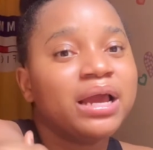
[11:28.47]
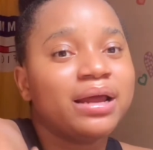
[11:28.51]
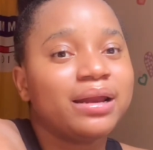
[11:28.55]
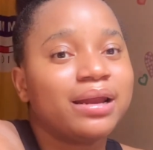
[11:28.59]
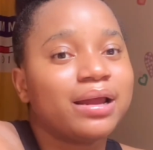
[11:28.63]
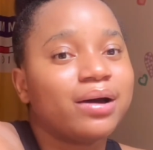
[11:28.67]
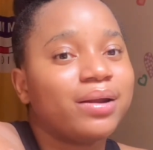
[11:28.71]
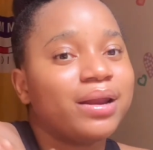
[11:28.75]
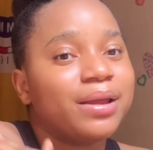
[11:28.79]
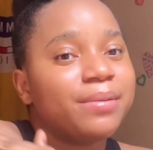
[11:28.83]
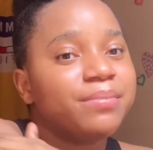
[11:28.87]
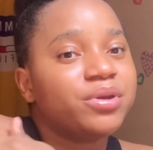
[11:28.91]

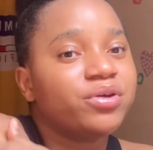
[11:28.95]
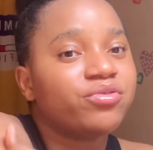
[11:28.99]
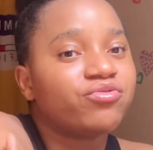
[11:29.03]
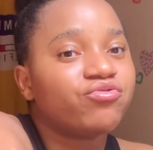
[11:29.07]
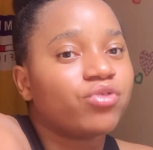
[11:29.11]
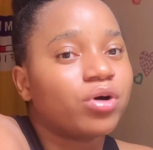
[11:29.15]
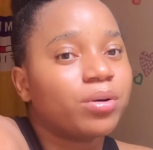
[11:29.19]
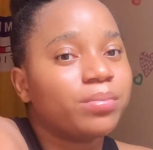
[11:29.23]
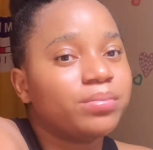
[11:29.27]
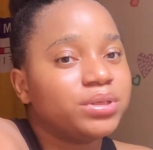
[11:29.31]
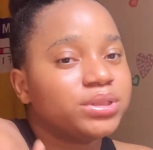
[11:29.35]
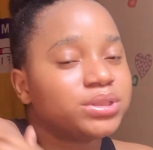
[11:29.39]
Now let me
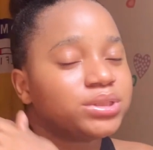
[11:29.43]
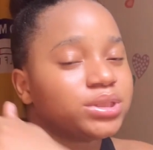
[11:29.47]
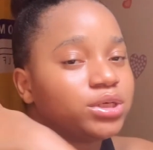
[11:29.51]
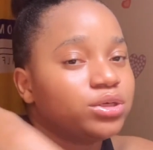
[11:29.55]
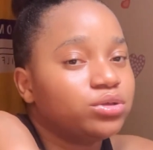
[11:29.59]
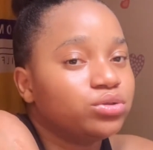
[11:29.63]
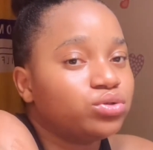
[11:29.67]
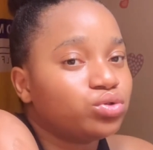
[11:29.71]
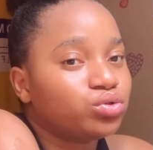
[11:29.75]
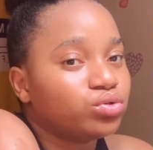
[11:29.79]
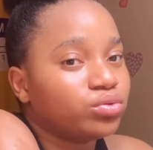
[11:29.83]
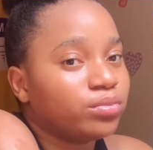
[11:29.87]
rub it
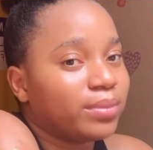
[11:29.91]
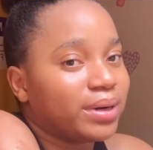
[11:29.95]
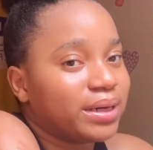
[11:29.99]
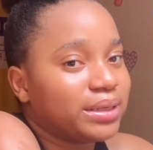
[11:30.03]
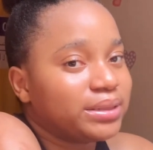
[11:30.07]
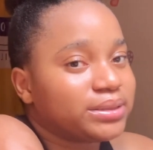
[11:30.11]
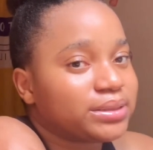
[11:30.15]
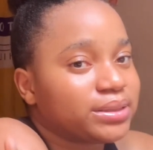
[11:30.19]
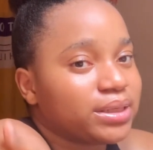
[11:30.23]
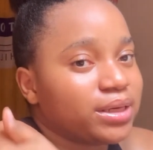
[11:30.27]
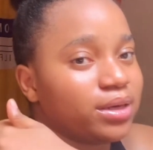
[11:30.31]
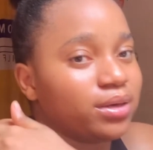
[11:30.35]
into my
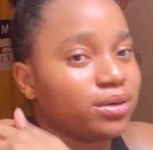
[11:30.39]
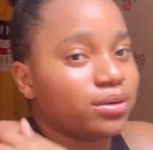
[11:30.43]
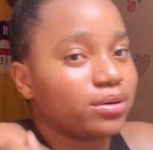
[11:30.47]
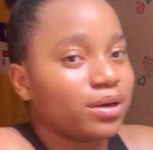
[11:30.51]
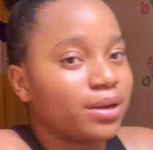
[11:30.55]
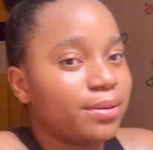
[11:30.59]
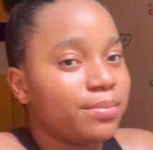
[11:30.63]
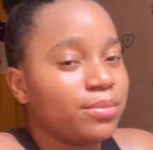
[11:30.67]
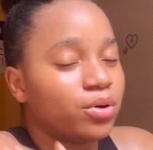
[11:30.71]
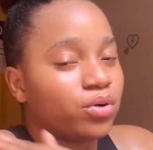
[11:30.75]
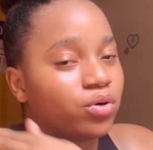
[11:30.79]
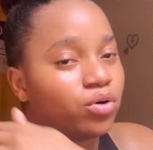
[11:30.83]
skin.
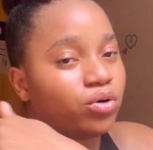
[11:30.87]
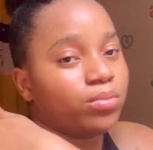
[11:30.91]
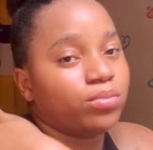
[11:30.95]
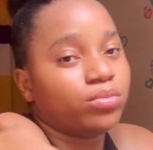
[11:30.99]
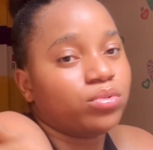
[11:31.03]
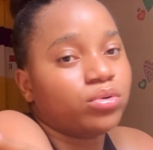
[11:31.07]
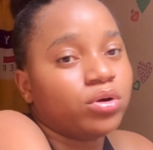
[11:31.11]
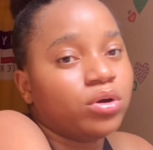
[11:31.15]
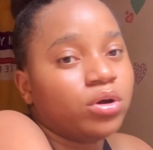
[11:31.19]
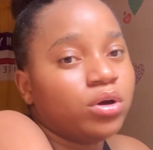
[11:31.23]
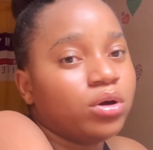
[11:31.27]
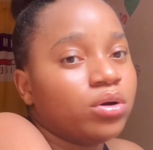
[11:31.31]
Let me come
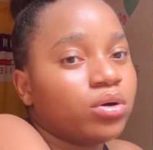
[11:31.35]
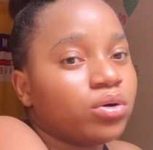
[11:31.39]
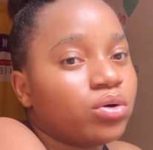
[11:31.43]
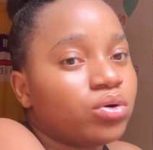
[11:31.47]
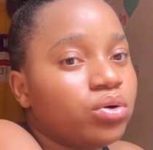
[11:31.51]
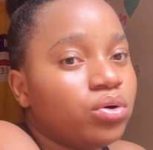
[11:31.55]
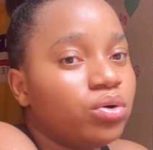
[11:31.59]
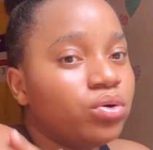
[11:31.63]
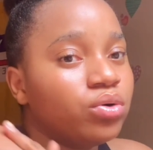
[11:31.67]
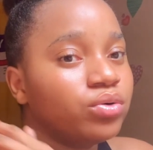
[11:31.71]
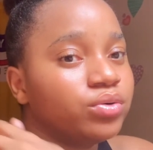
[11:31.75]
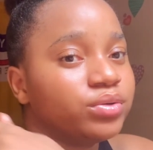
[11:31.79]

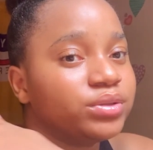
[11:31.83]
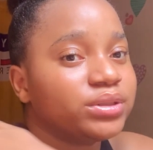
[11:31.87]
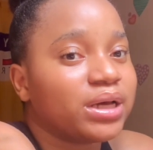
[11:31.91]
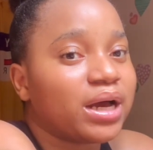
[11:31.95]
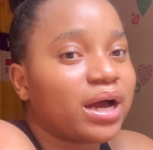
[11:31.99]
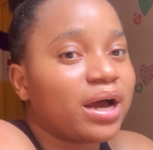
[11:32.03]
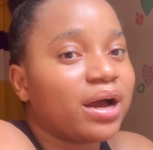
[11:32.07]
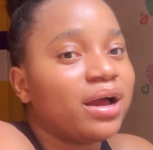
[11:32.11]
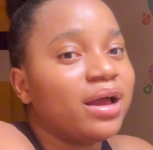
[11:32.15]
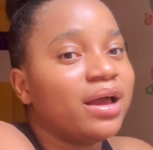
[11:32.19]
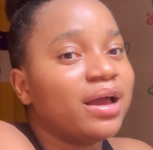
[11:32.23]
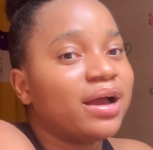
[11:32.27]

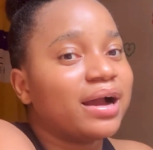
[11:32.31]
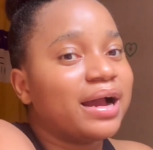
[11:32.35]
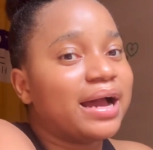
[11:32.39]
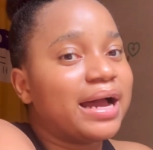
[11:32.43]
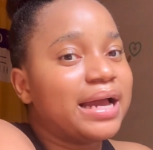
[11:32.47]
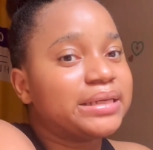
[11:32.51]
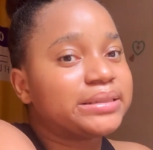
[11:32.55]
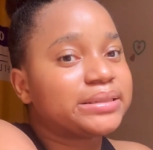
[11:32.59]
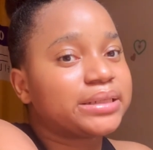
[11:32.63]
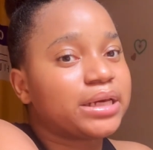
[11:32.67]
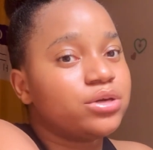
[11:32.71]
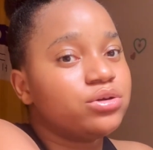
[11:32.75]
closer.
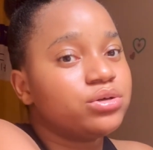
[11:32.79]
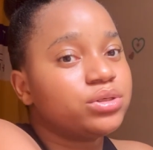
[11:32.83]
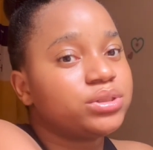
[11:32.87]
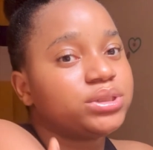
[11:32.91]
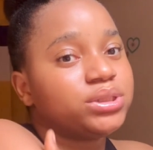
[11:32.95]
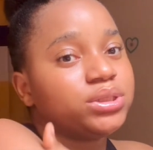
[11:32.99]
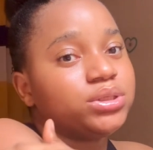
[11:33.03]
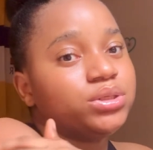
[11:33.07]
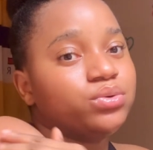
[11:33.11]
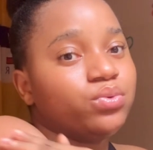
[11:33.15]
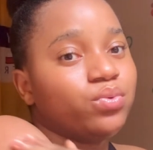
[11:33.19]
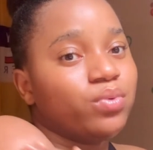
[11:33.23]
Guys, can you
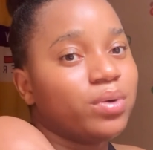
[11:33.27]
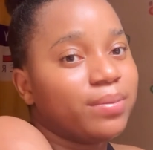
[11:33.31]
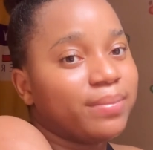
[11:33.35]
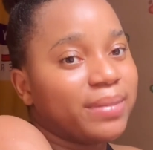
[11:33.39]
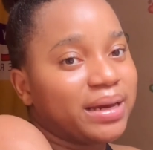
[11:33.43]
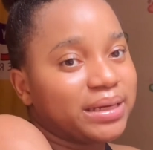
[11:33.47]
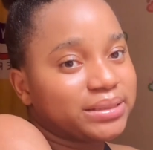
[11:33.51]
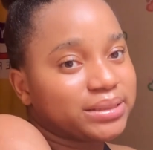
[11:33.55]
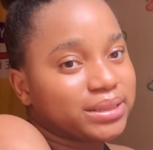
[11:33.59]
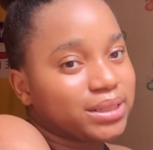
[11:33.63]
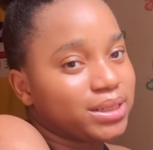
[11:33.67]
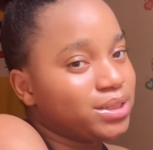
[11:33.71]
see the way
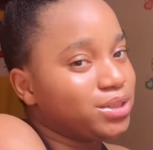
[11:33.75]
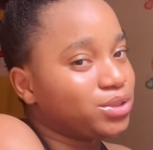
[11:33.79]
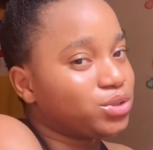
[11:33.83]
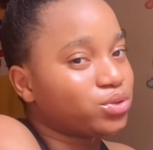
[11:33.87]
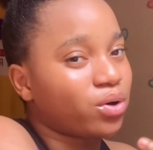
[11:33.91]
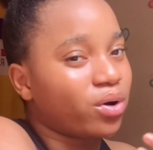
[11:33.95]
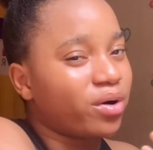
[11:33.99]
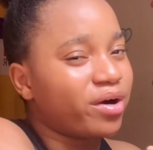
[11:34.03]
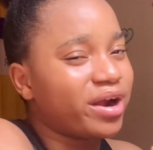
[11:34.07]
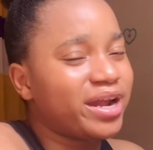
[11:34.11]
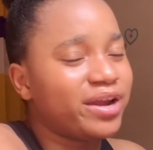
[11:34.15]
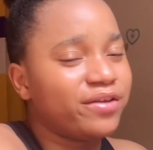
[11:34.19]
my skin is
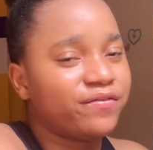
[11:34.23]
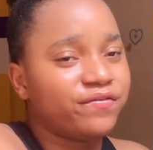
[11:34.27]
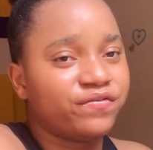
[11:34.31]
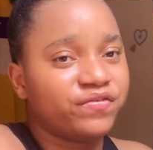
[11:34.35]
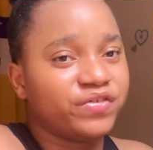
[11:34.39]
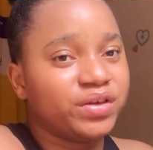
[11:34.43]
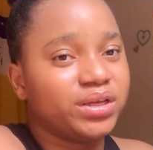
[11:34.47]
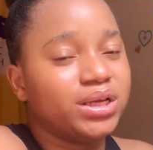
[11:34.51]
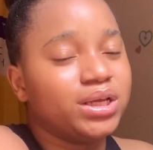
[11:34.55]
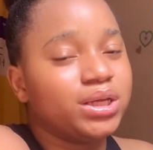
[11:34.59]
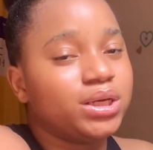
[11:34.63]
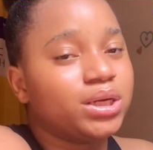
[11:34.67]
already
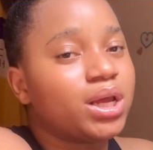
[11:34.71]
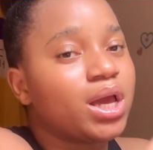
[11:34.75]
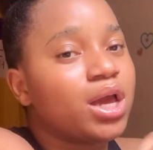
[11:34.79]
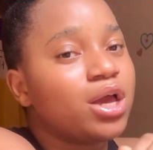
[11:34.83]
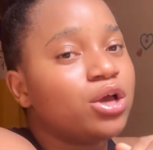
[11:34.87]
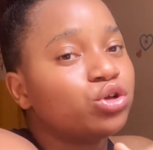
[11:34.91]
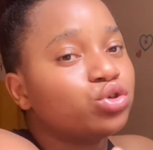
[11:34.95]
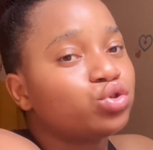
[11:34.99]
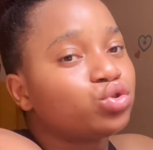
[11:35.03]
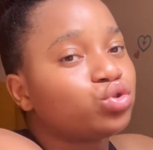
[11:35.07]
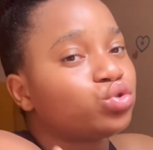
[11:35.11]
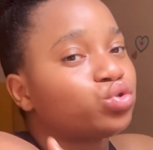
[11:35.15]
feeling
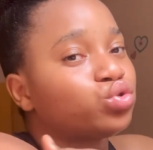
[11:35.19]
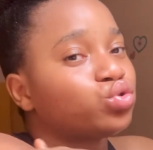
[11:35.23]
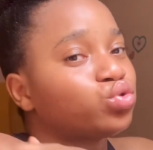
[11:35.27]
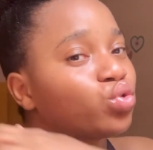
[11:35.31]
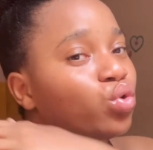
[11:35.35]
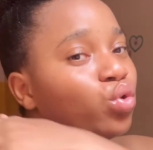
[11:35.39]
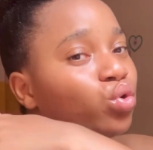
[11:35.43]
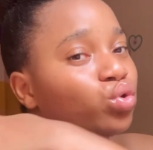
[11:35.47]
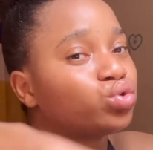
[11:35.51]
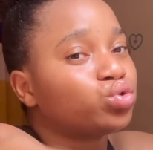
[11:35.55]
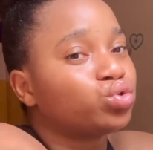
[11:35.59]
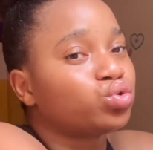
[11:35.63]

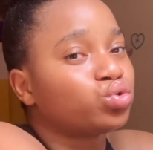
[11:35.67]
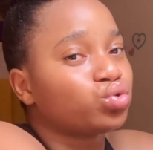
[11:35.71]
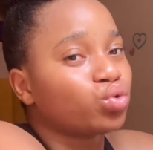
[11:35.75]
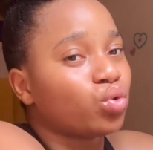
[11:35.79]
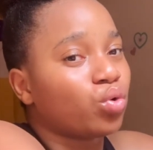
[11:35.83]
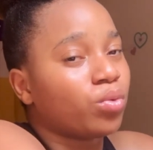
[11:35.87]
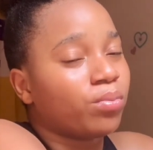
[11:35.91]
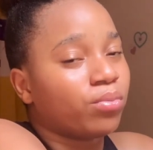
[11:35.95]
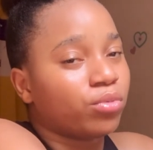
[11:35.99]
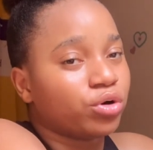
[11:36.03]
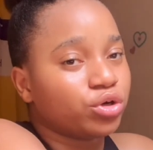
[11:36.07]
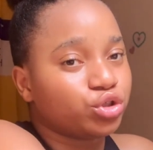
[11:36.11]
so
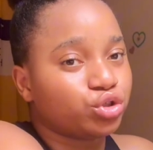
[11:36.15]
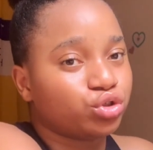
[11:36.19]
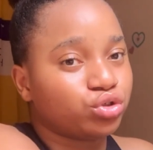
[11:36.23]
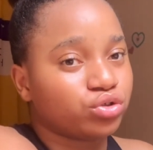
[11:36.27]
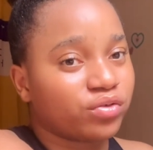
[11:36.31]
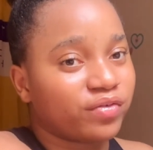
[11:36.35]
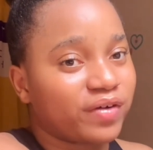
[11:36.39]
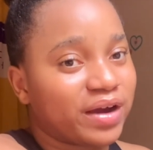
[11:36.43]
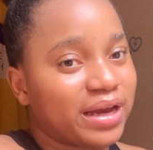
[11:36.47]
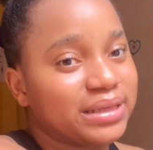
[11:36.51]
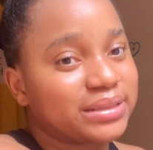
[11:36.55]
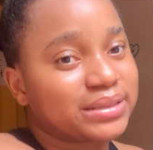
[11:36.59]

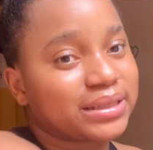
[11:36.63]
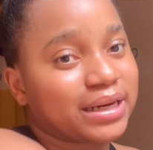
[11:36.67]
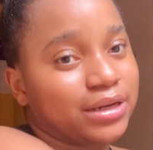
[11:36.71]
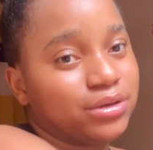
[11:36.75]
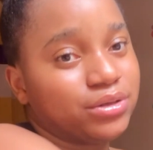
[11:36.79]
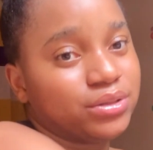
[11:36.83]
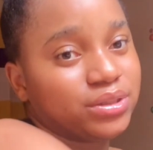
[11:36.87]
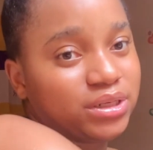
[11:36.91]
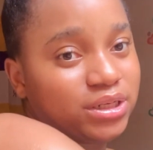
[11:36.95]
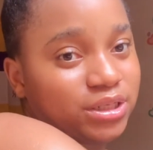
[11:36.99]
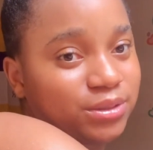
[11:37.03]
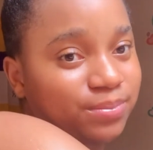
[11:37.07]
moisturized? Can
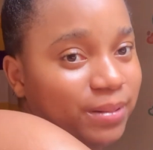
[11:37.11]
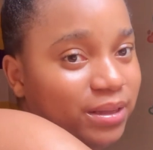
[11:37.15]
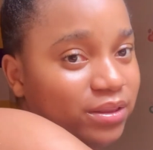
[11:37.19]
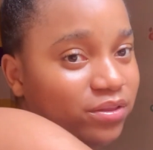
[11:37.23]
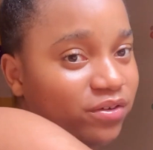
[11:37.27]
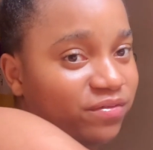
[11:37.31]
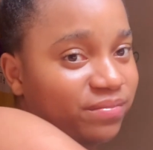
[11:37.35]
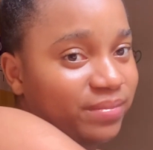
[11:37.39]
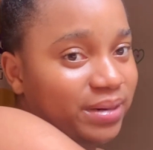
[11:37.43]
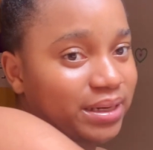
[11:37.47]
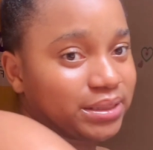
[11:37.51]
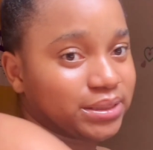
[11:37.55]
you see this part
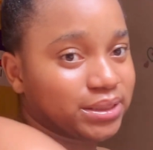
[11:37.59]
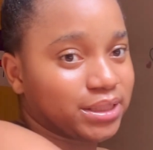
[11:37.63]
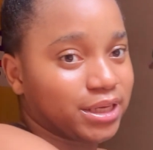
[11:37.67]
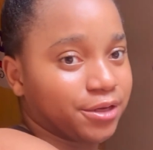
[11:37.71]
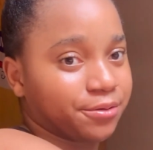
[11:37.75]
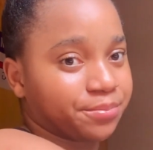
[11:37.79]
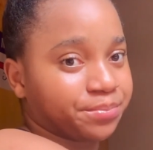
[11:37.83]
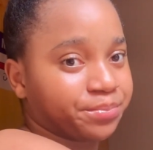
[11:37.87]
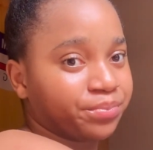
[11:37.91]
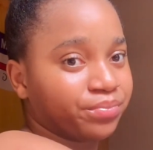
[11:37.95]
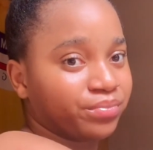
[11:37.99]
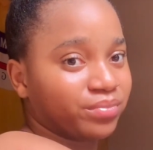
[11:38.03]
of my
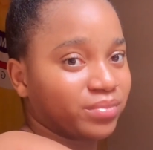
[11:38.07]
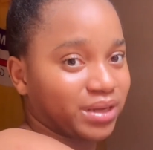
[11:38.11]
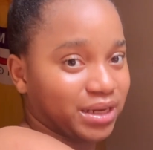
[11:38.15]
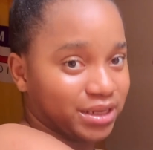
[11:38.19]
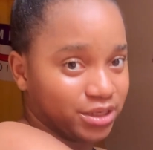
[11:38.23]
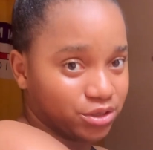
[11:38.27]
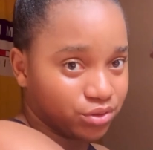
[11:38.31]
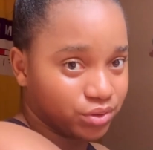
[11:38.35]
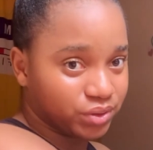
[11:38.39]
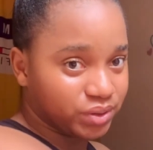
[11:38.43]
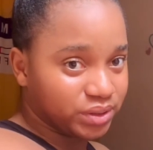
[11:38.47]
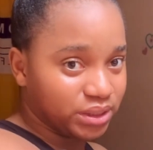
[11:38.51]
skin?
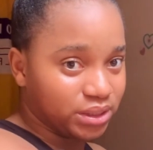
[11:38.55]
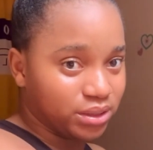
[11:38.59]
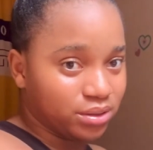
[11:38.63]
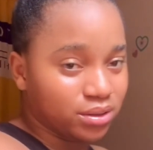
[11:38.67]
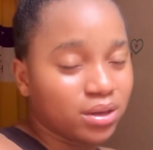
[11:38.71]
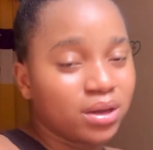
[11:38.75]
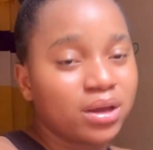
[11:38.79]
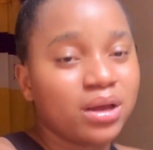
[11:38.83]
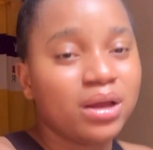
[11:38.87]
Can you see?